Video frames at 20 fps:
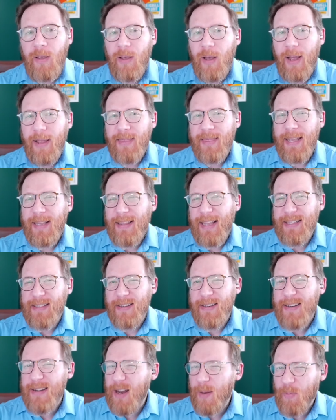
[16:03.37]
I think that's a
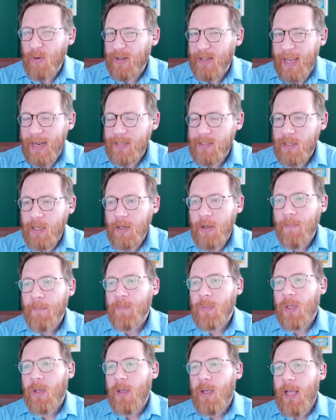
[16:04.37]
number of days thing.
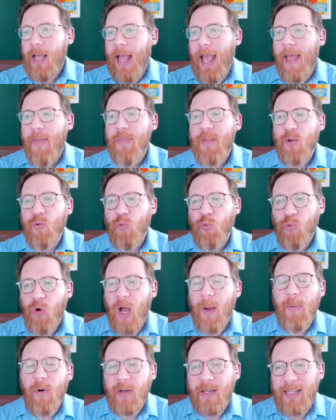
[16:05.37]
And then
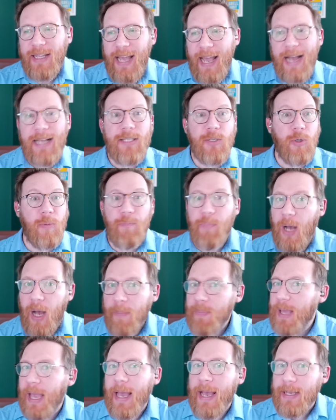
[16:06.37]
Robert Gasser,
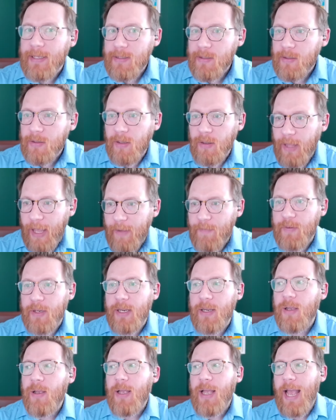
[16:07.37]
Bob Gass, the
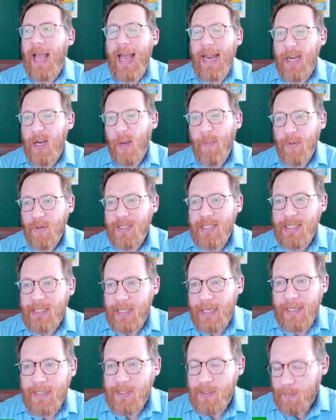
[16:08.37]
lefty, at number
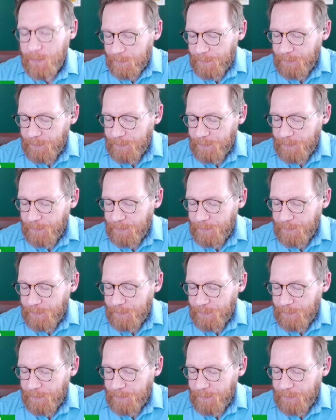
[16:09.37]
6.